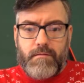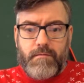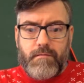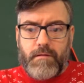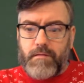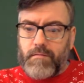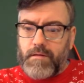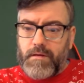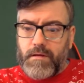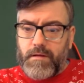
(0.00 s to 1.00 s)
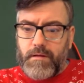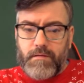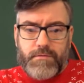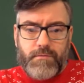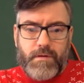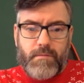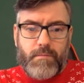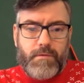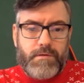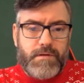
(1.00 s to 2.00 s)
Right, okay. Not sure what that one
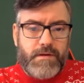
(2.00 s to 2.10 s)
was.